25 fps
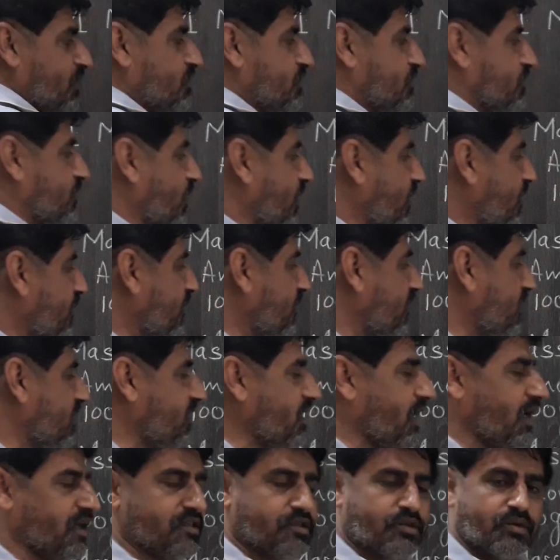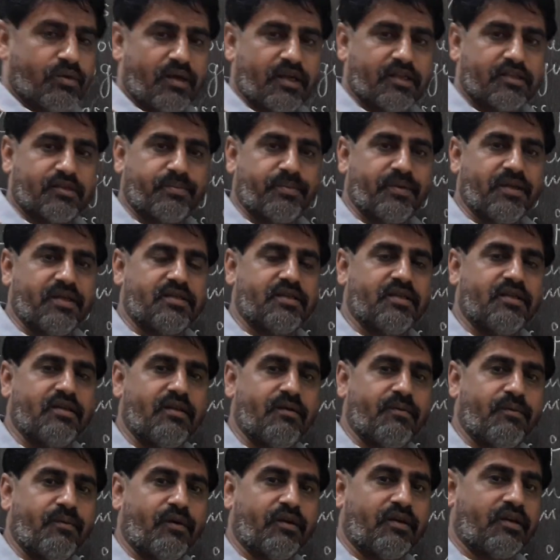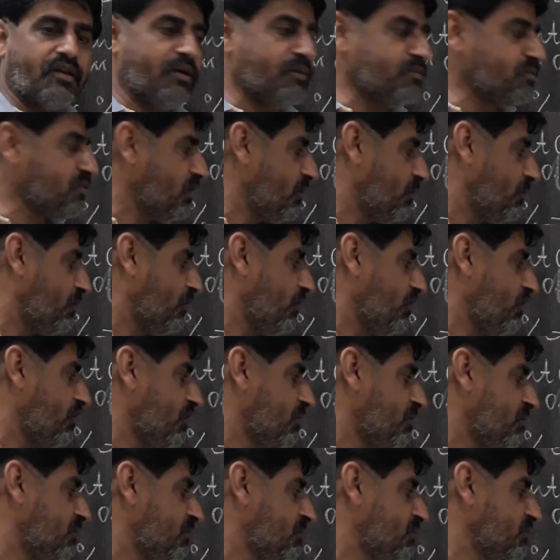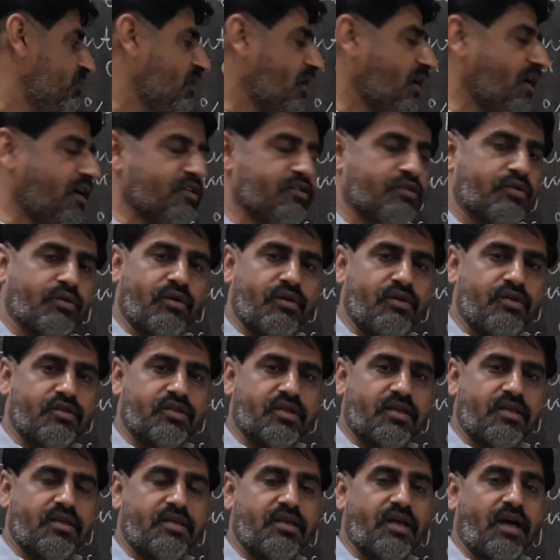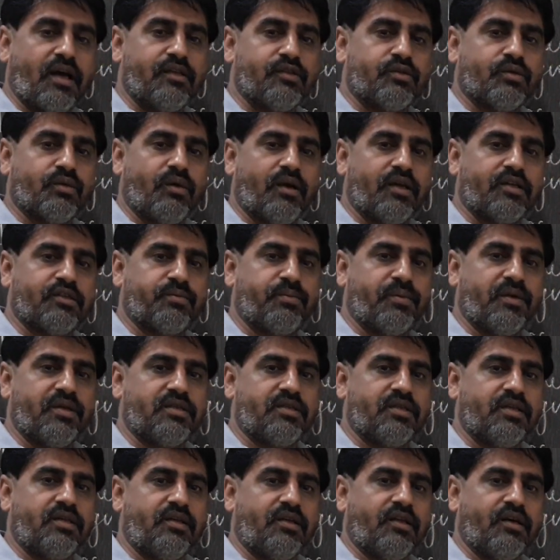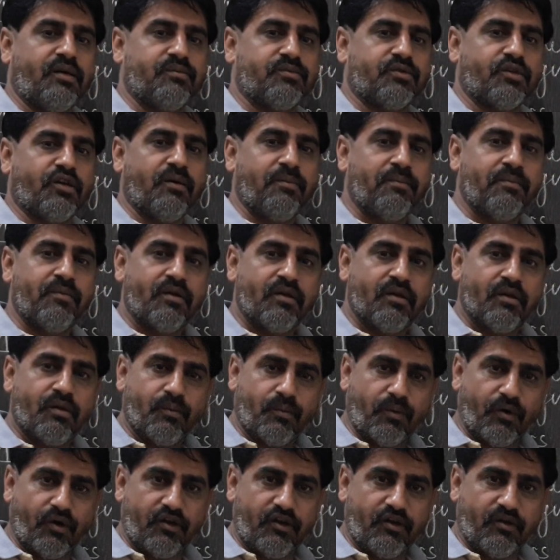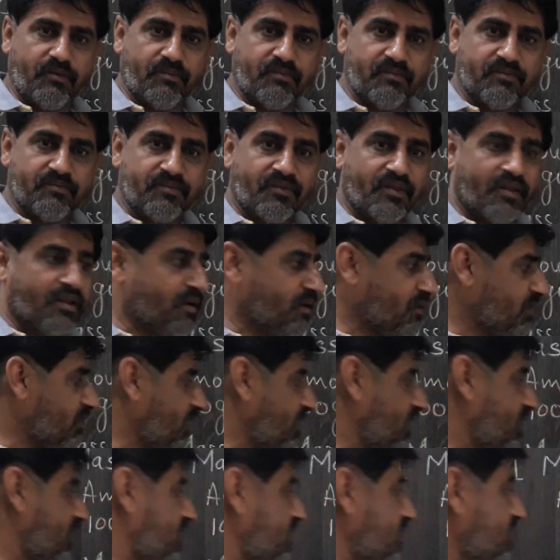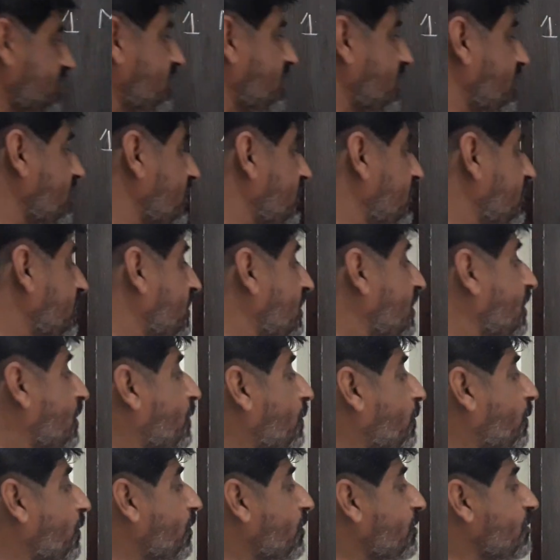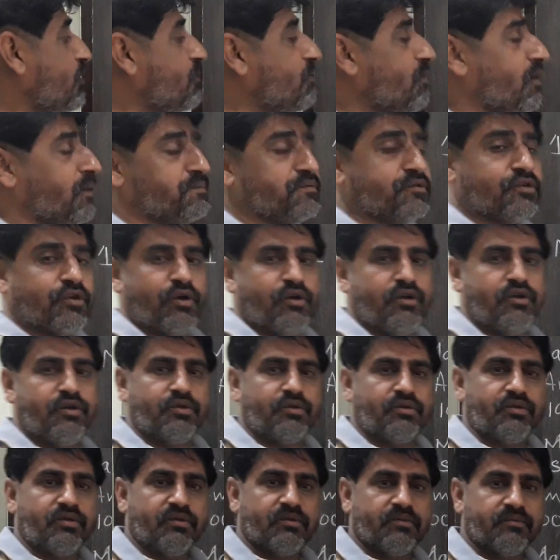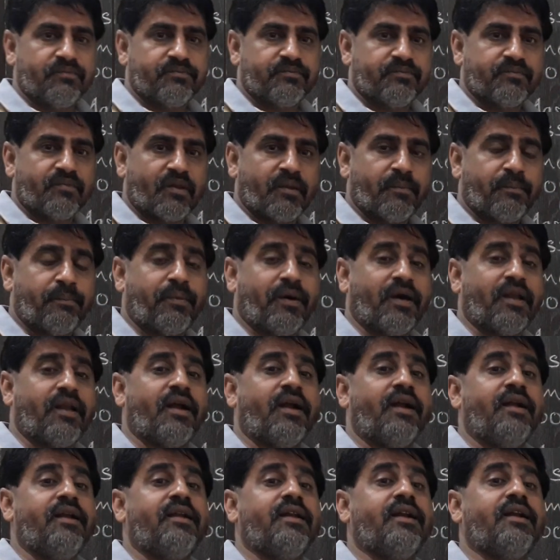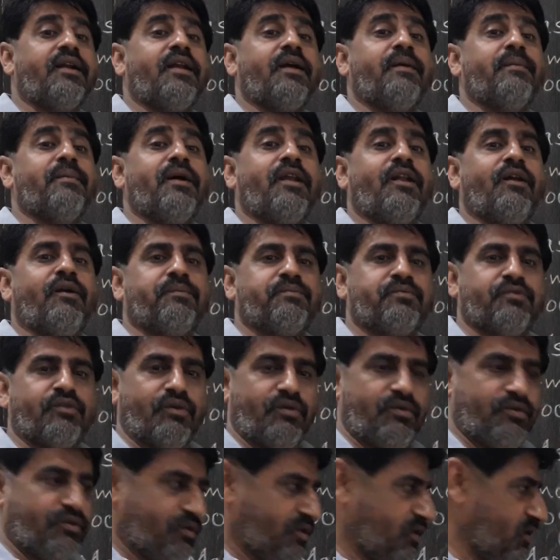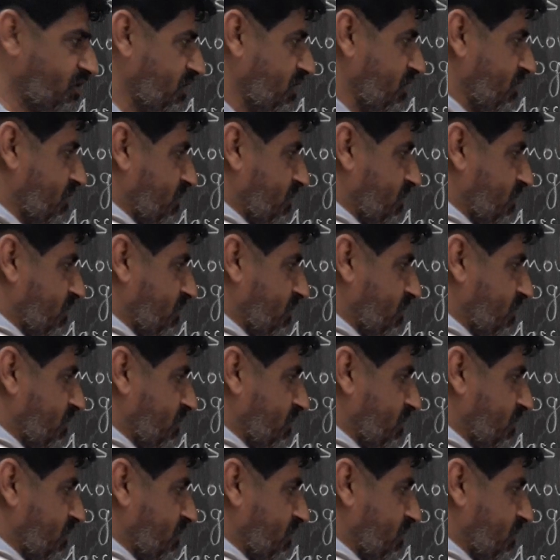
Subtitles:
Solute is also expressed in terms of volume and solution is also expressed in terms of volume. So it is the volume of solute per 100 ml of solution.